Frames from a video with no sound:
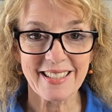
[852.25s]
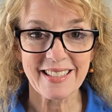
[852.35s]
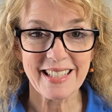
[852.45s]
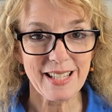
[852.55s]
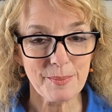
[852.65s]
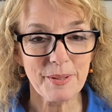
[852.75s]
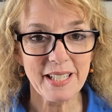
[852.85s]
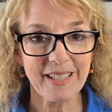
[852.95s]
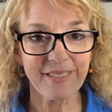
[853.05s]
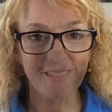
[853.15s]
That's
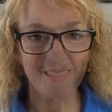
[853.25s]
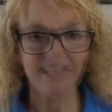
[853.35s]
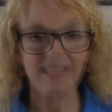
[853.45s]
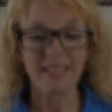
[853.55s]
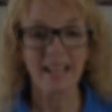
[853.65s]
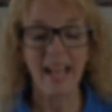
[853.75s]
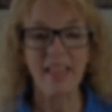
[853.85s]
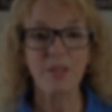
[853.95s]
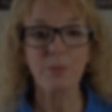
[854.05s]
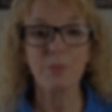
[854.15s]
pretty cool. And the